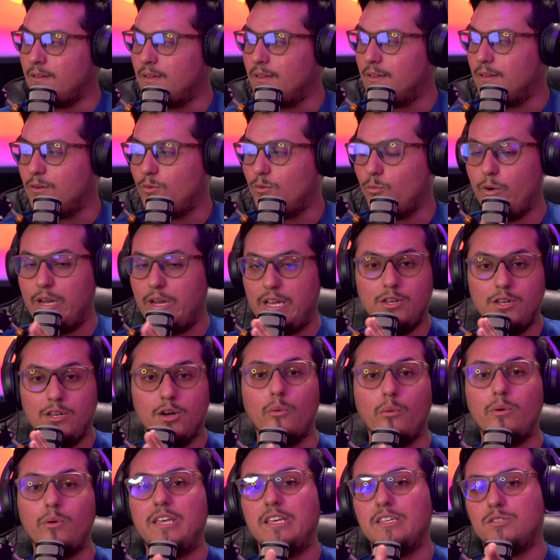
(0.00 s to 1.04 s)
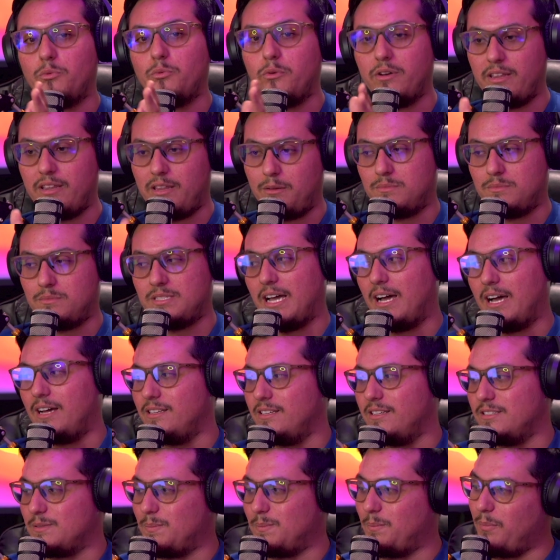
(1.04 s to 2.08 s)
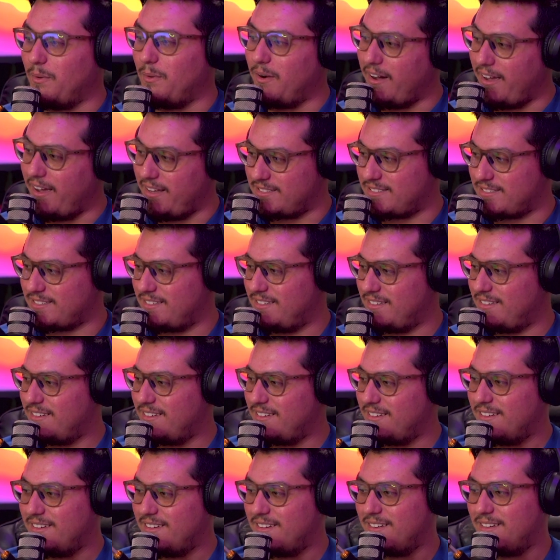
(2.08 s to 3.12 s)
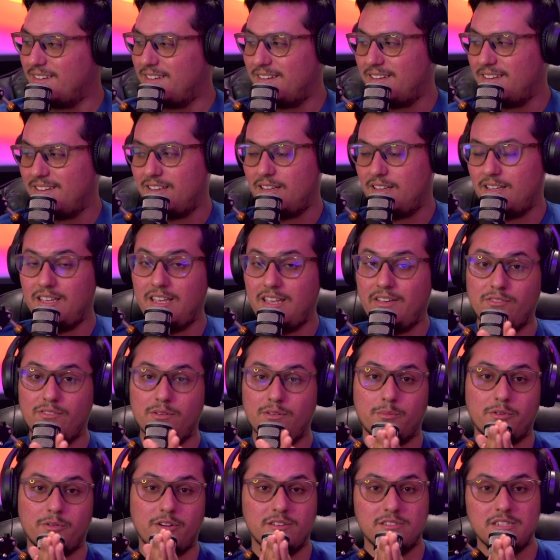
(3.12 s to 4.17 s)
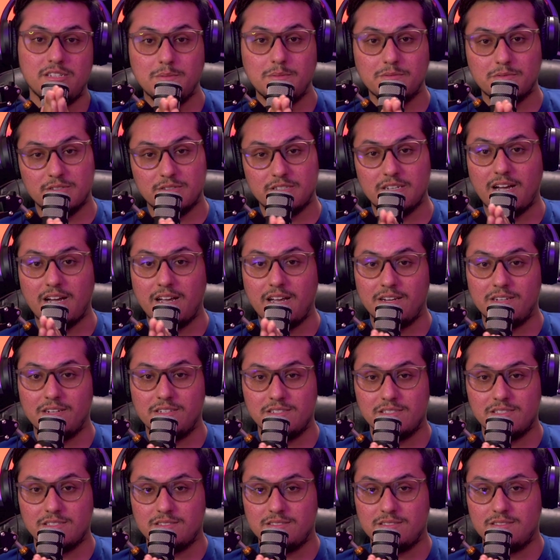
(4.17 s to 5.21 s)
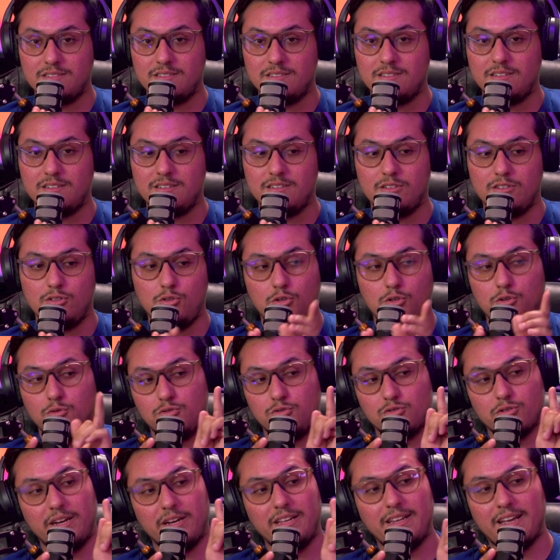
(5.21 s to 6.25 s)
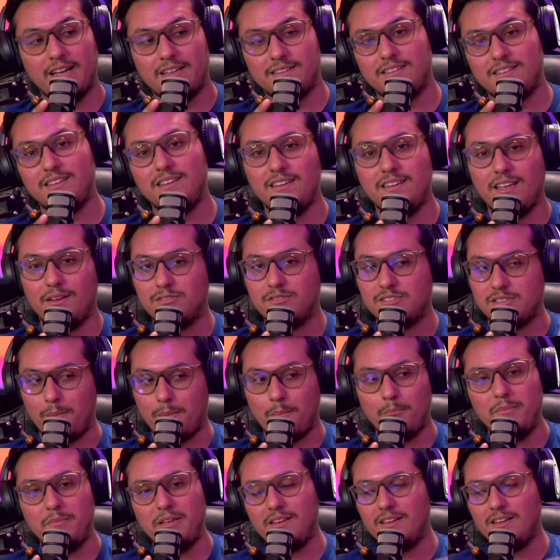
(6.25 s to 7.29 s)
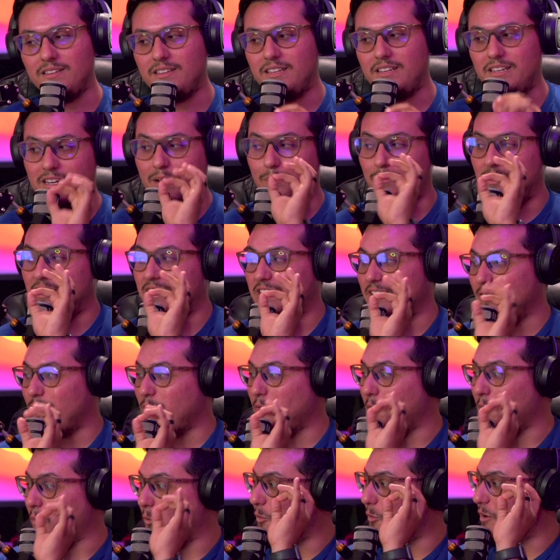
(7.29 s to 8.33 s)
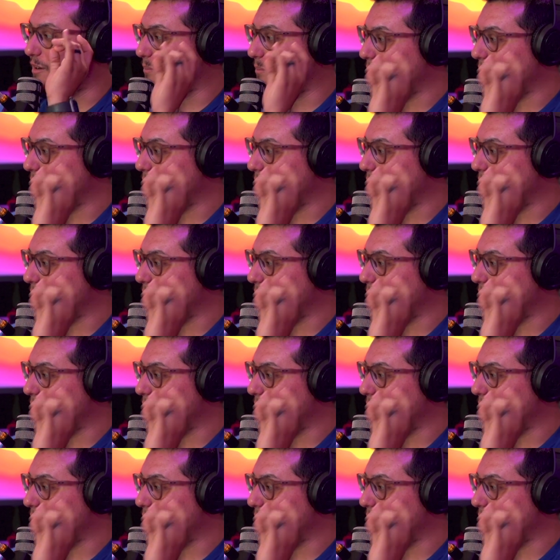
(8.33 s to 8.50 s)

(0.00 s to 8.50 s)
We know he's one of them talents, but if LeBron James retires, you trade Anthony Davis immediately. And I'm going to give you one of my